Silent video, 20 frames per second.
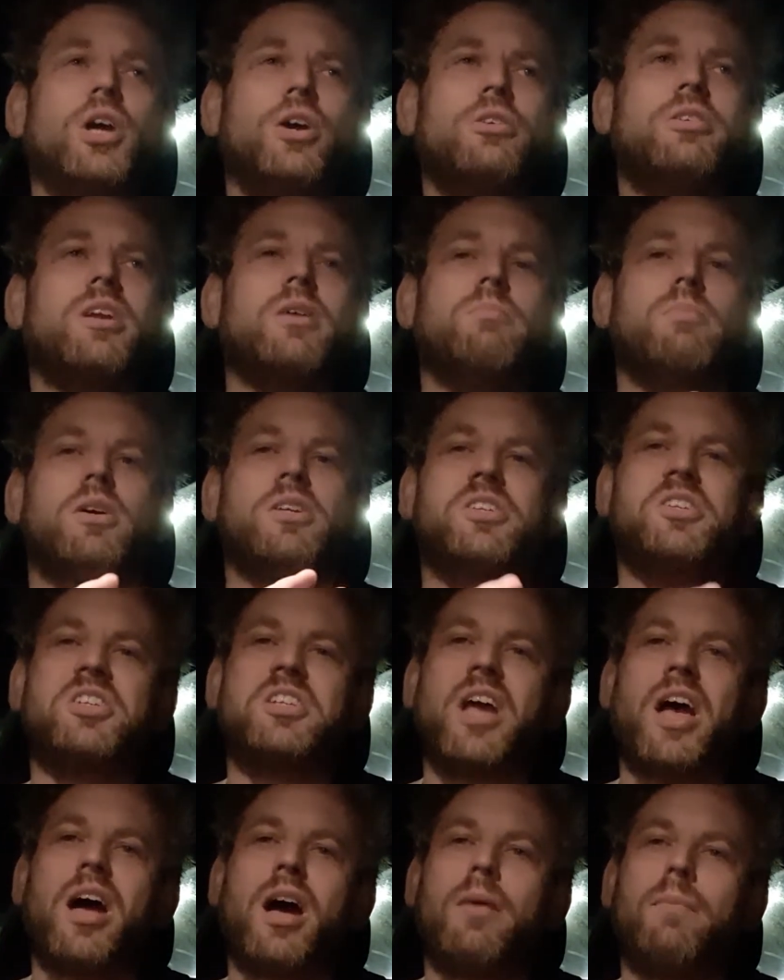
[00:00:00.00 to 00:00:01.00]
in my
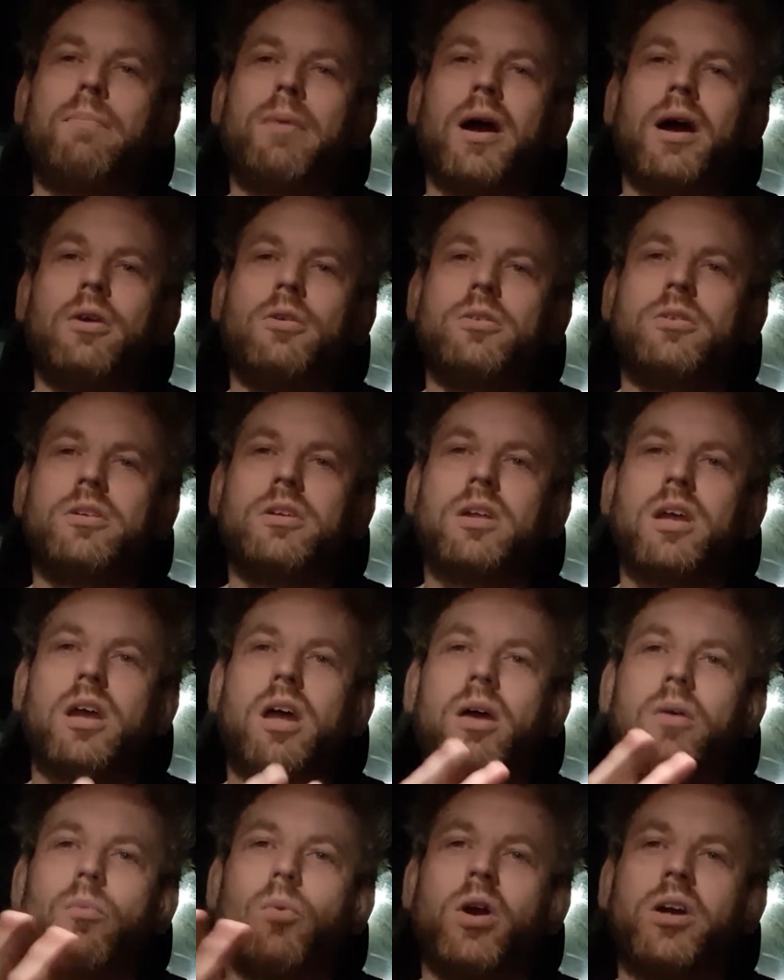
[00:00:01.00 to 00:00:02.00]
set about
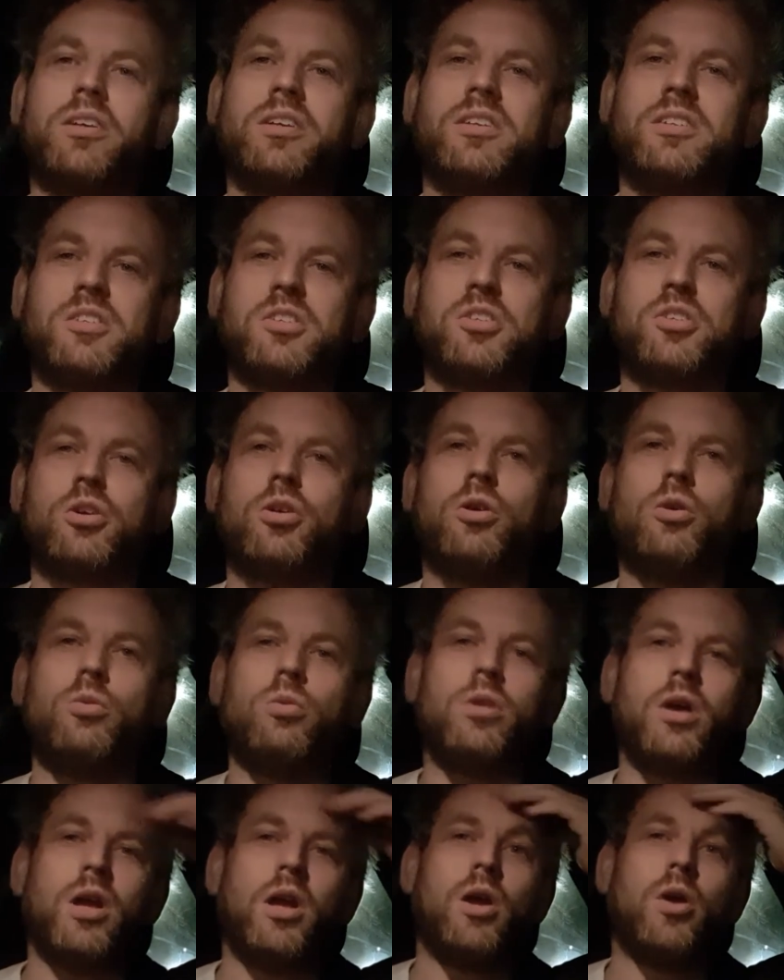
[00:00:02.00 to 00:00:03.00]
working in a
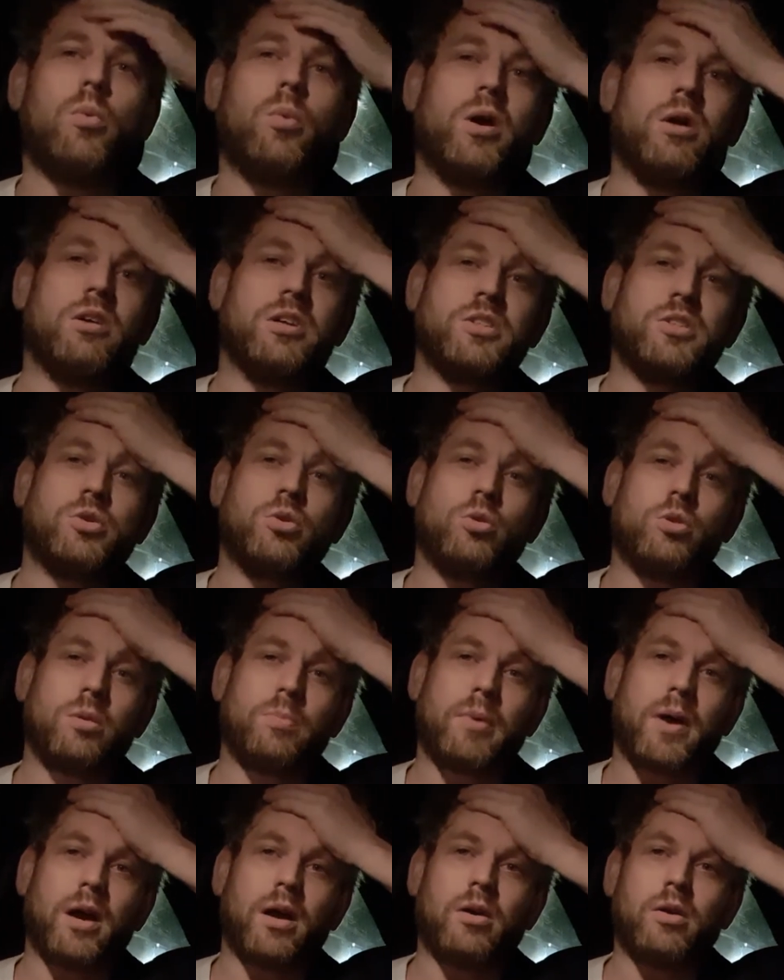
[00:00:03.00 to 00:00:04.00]
school, where I talk
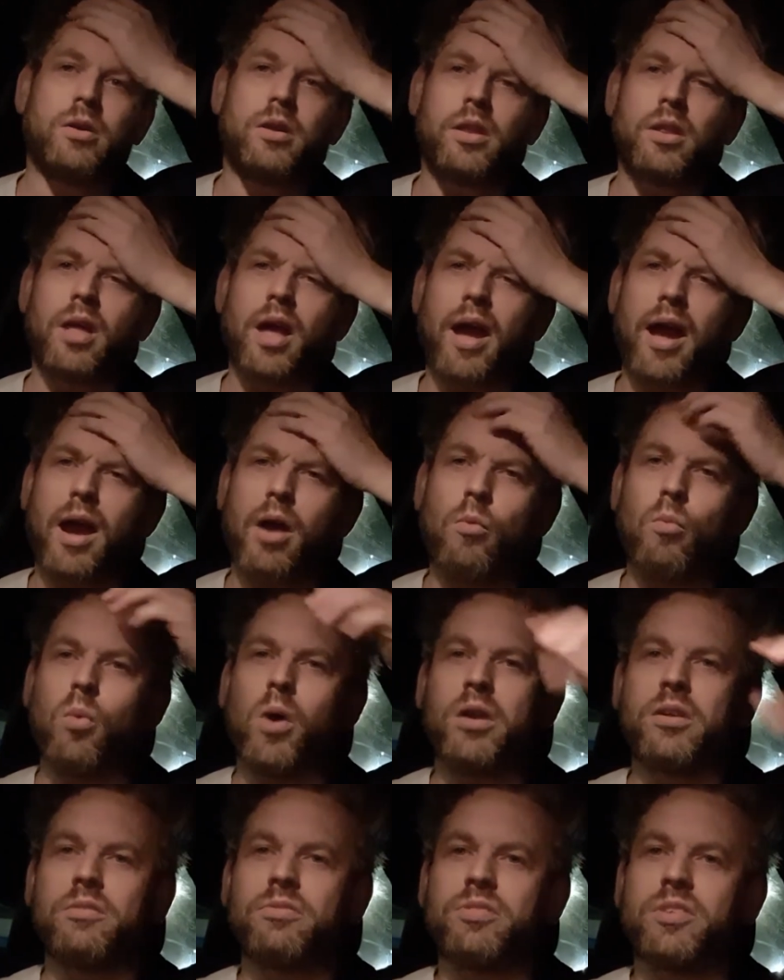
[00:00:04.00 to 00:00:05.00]
about how
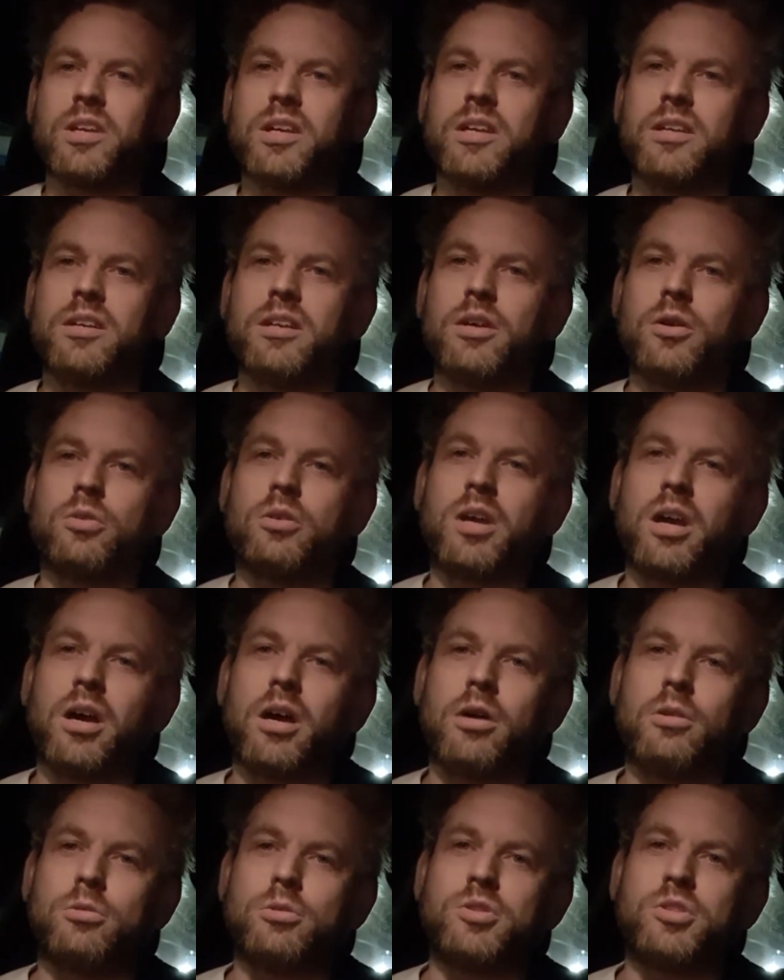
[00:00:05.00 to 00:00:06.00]
one of the little
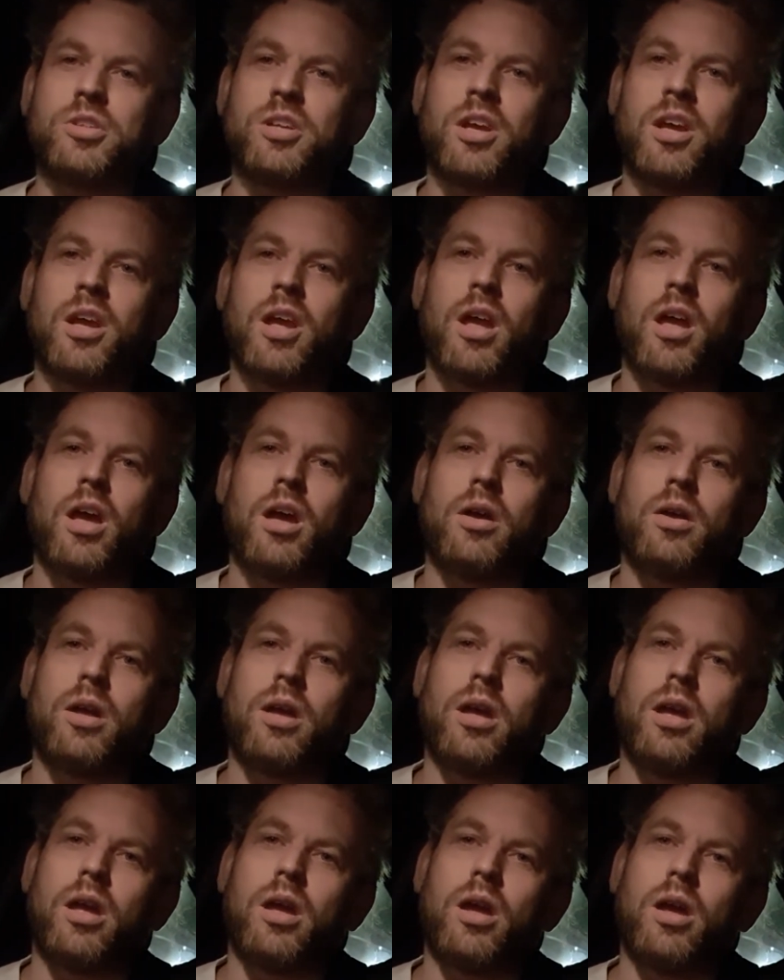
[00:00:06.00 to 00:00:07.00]
girls
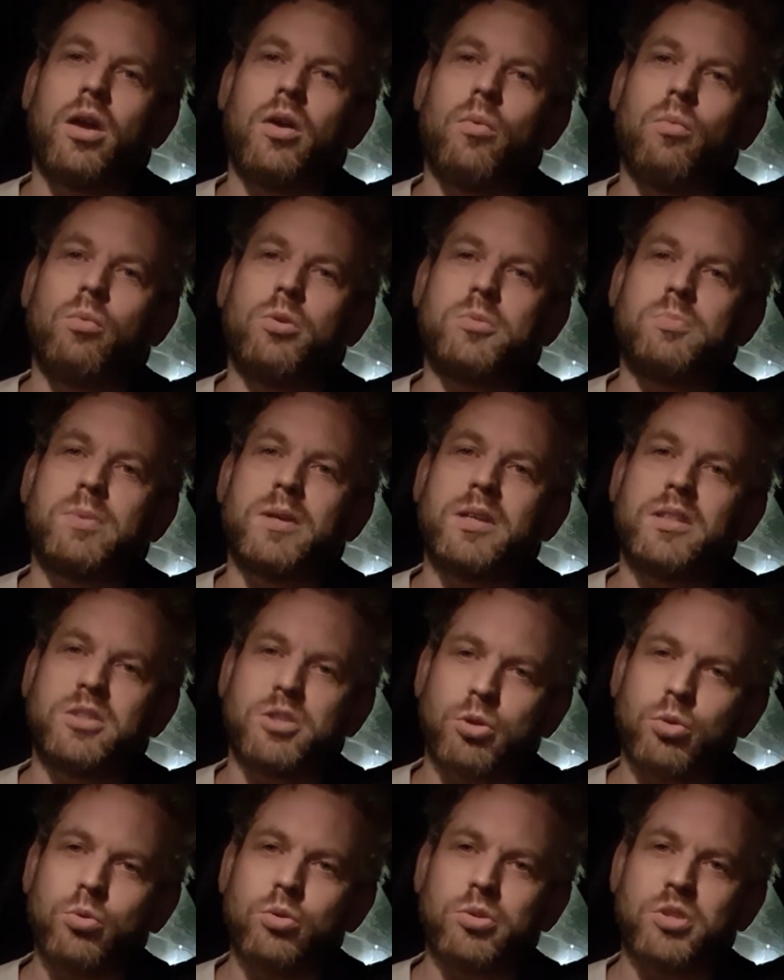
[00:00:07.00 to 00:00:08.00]
was being
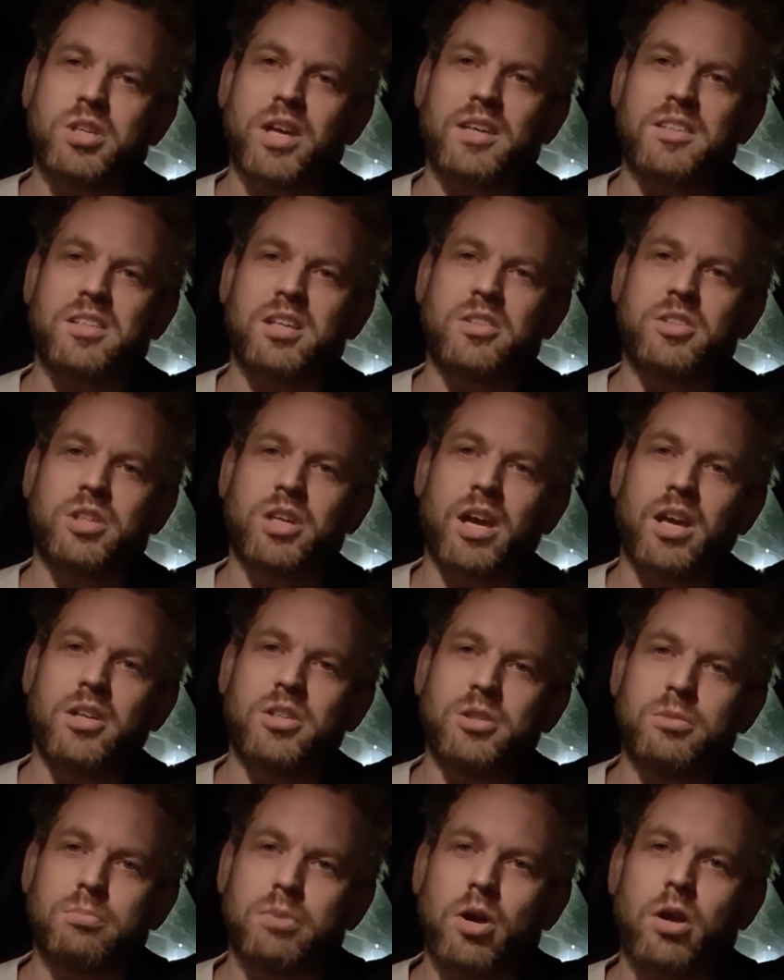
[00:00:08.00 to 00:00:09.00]
taught sex
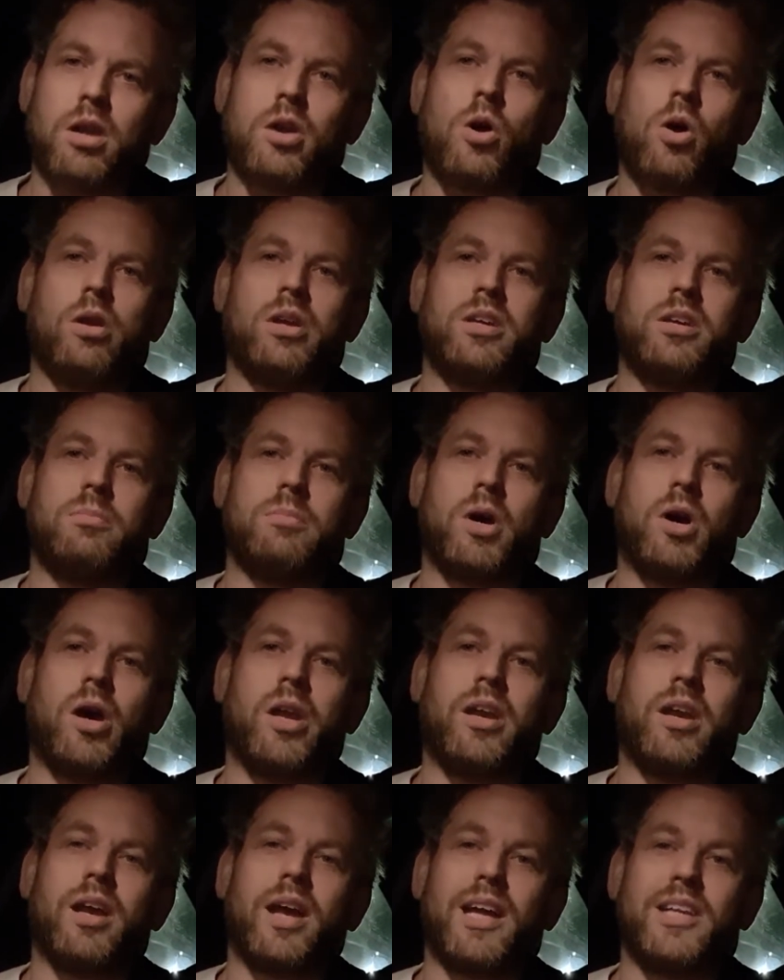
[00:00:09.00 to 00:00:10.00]
education by a colleague of
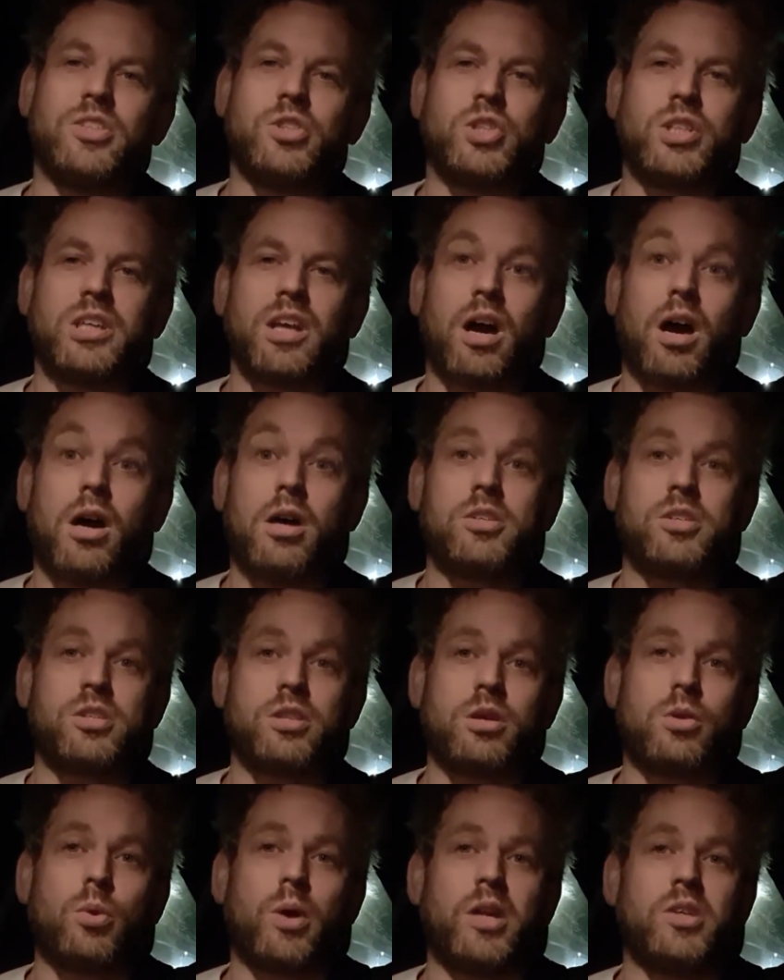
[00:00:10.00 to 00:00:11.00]
mine, and she asked
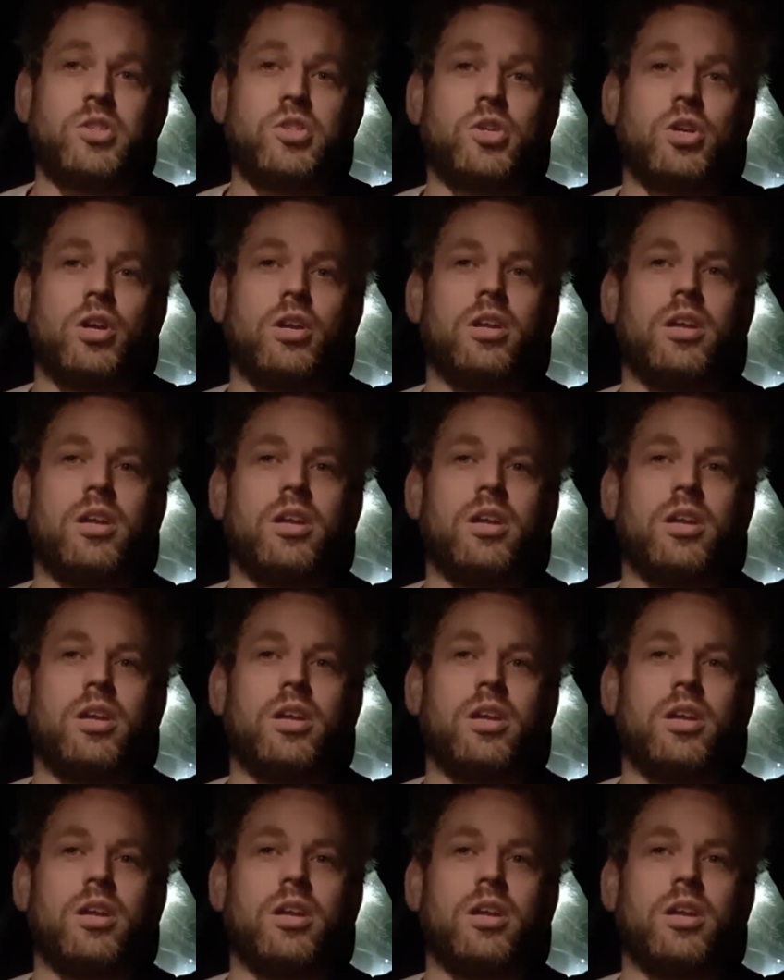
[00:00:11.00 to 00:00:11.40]
the question,